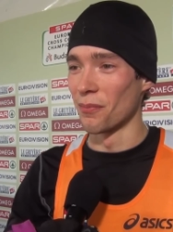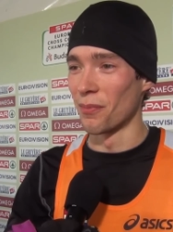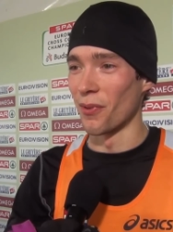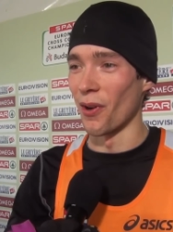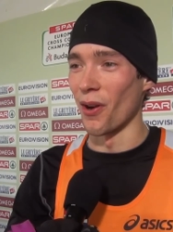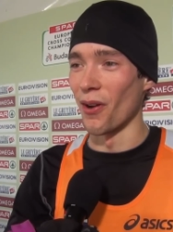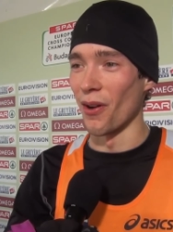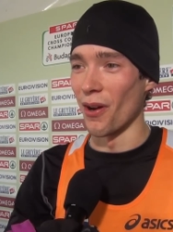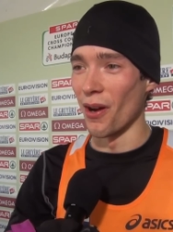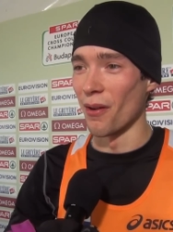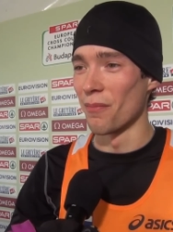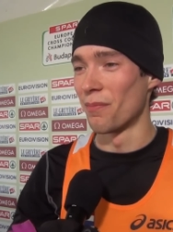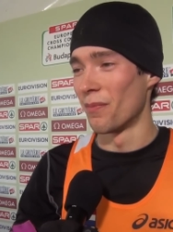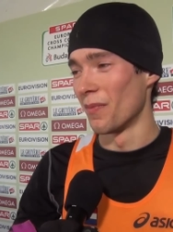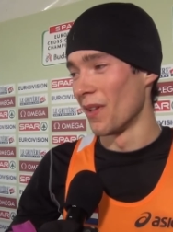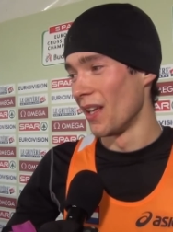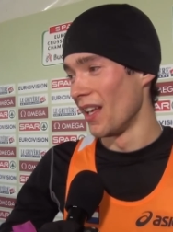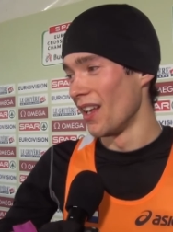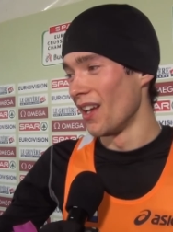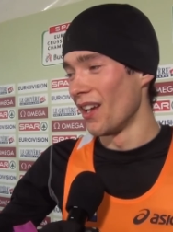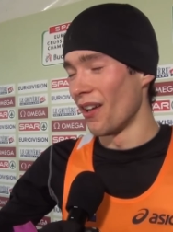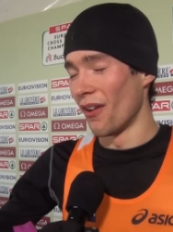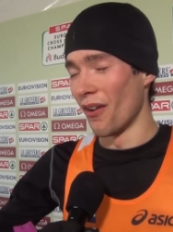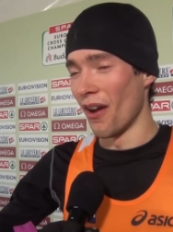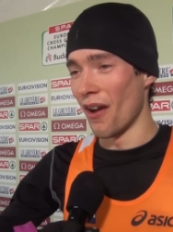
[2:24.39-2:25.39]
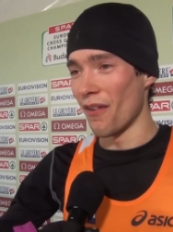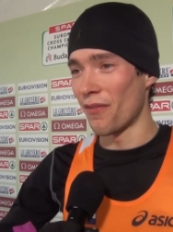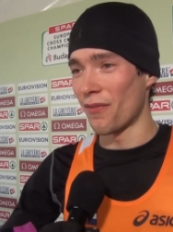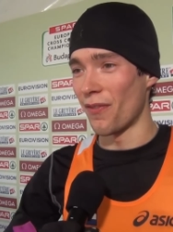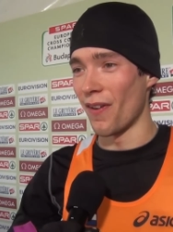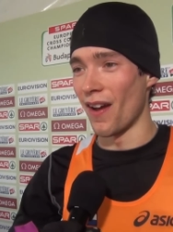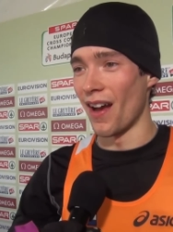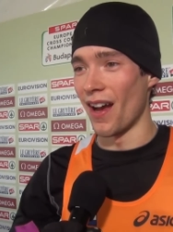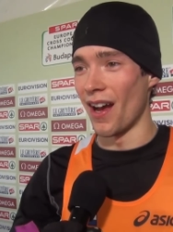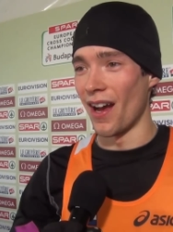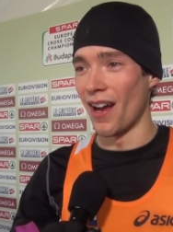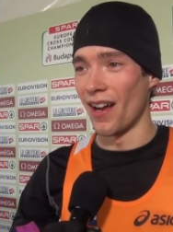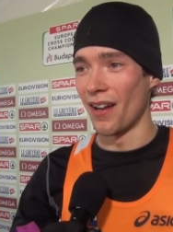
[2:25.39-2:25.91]
pro- who
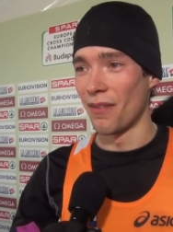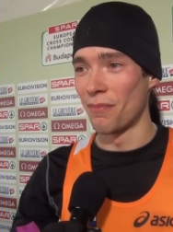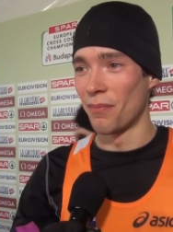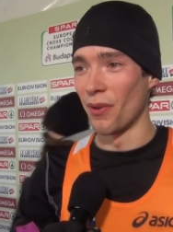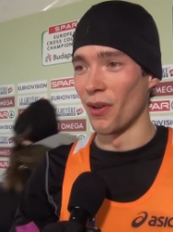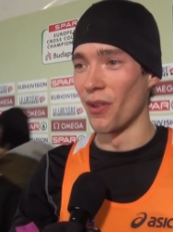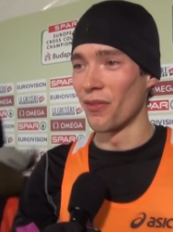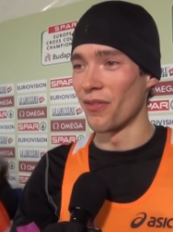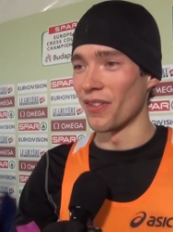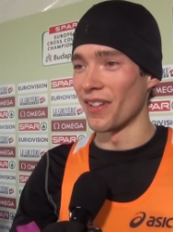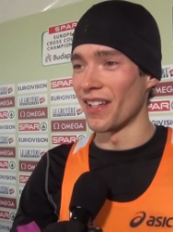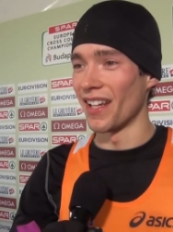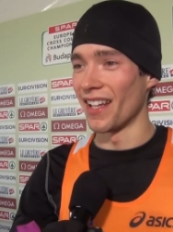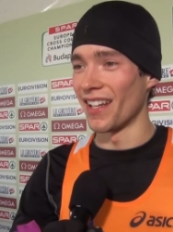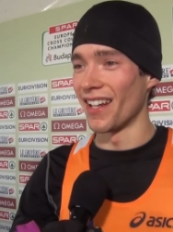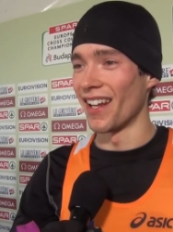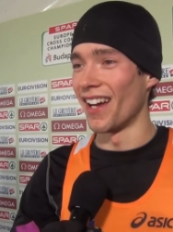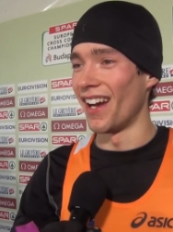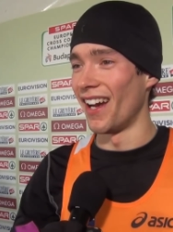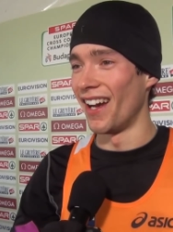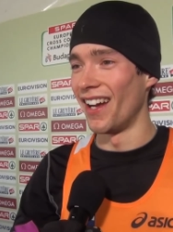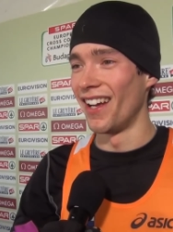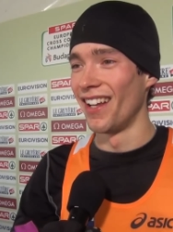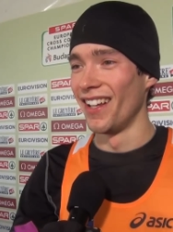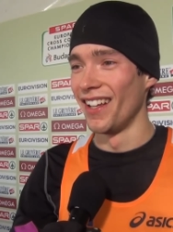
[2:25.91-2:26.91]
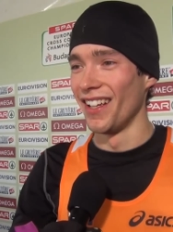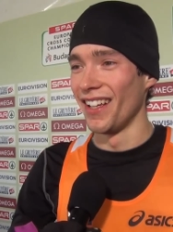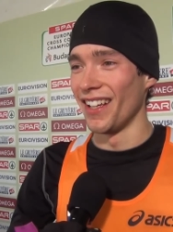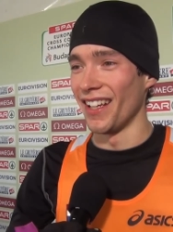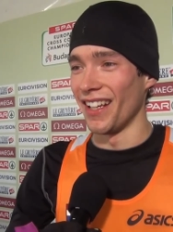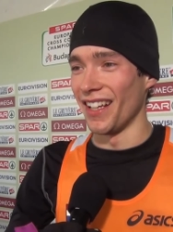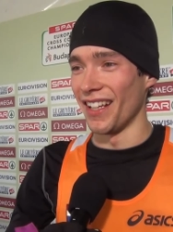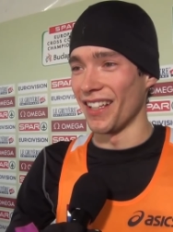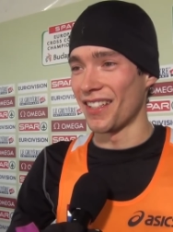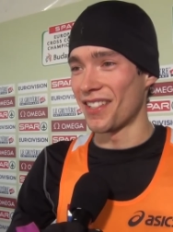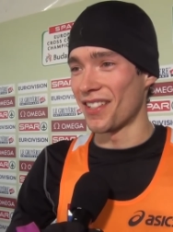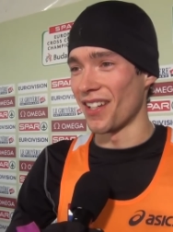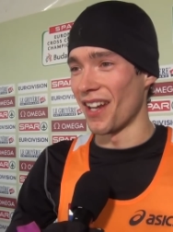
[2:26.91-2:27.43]
have proven
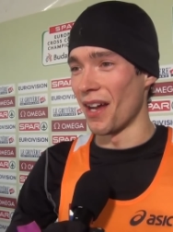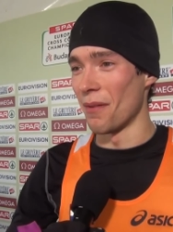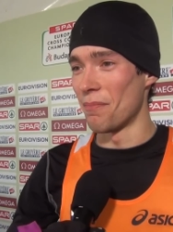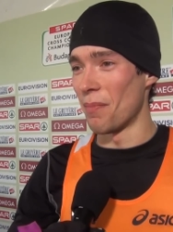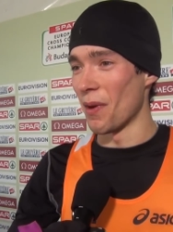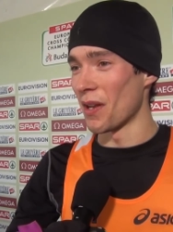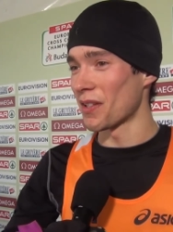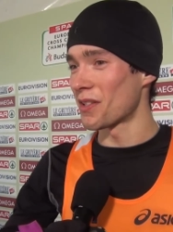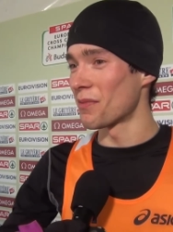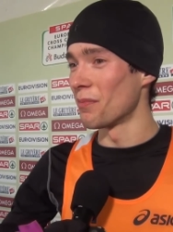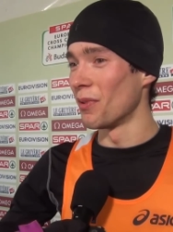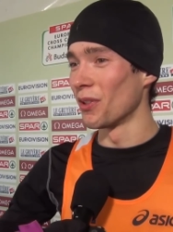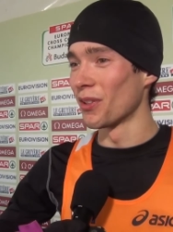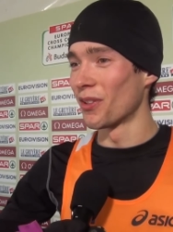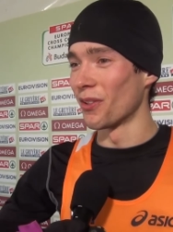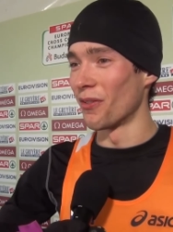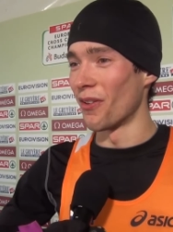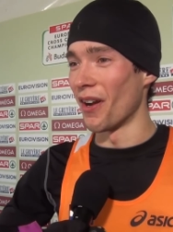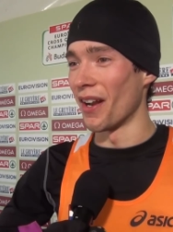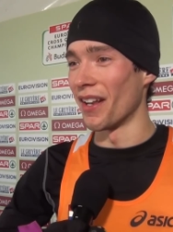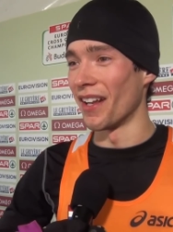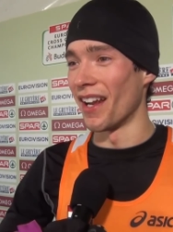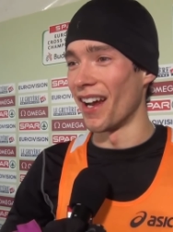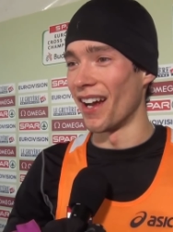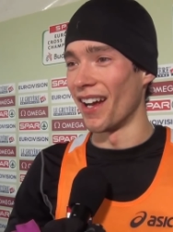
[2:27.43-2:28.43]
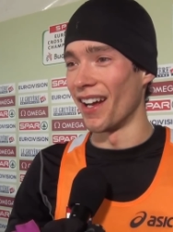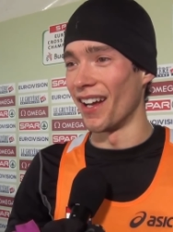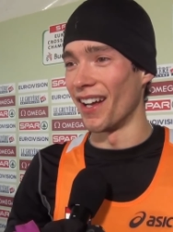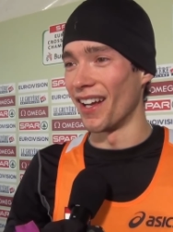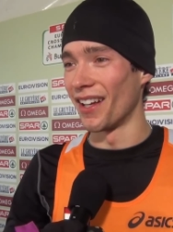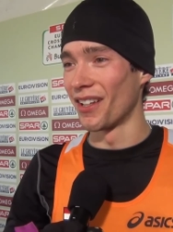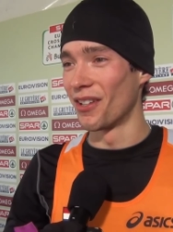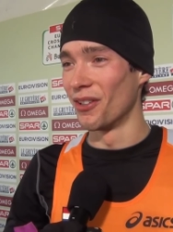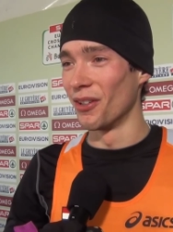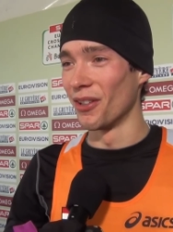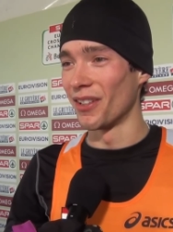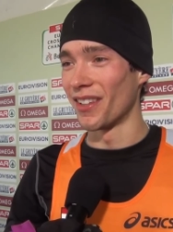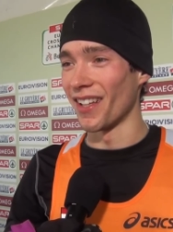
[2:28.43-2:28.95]
that it's possible to run
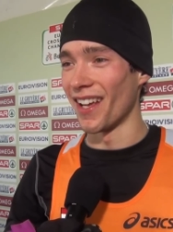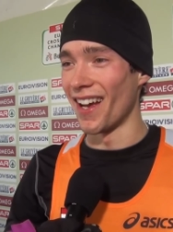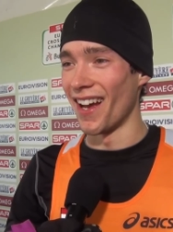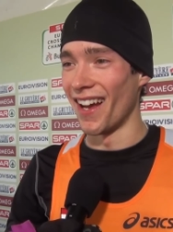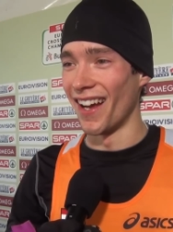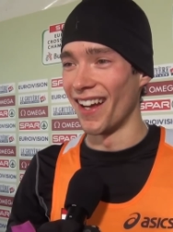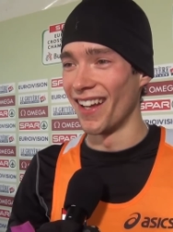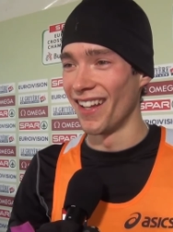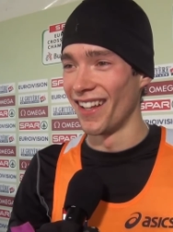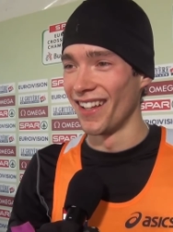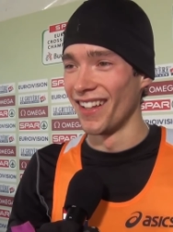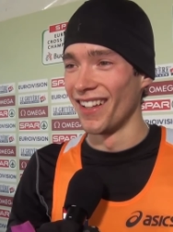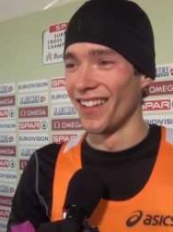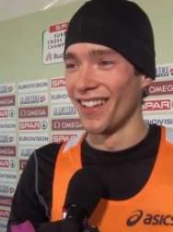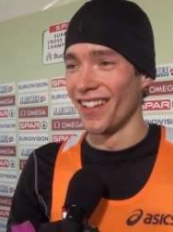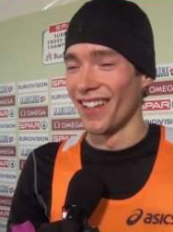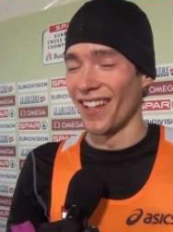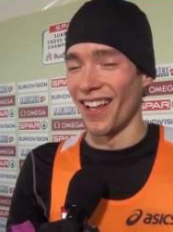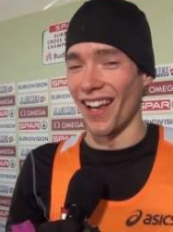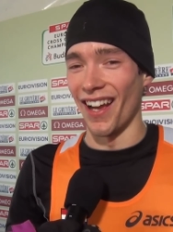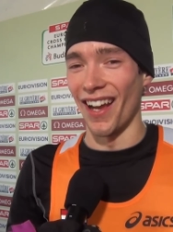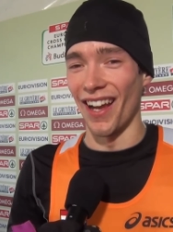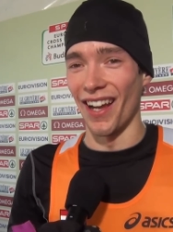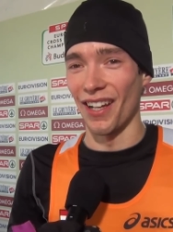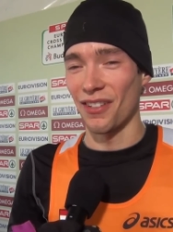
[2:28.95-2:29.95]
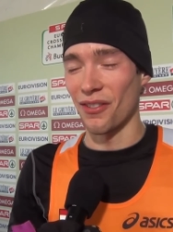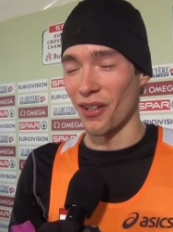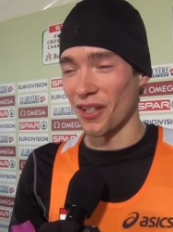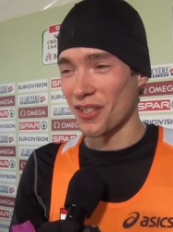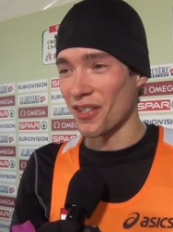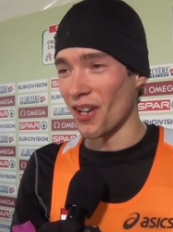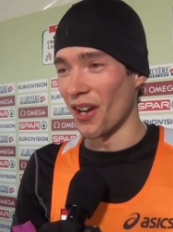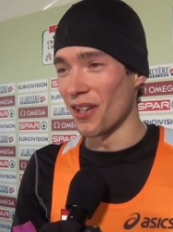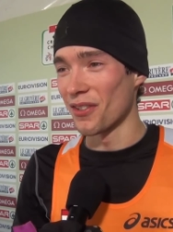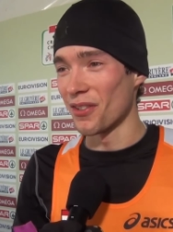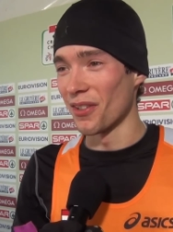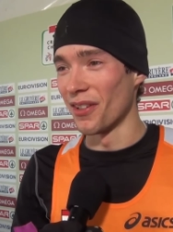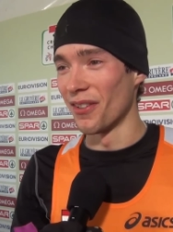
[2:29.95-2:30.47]
a good cross
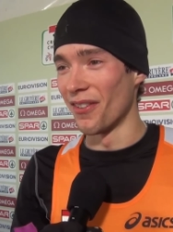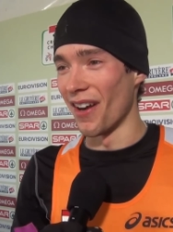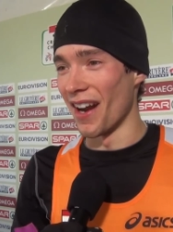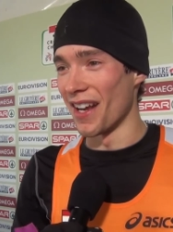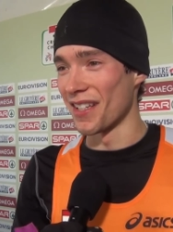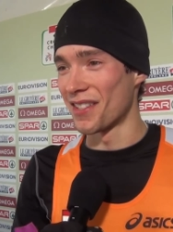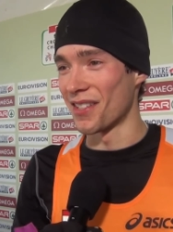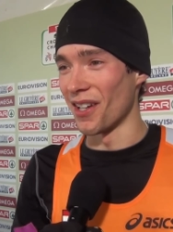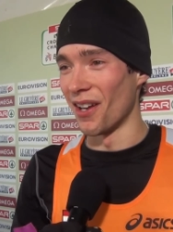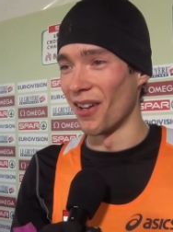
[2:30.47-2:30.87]
country race.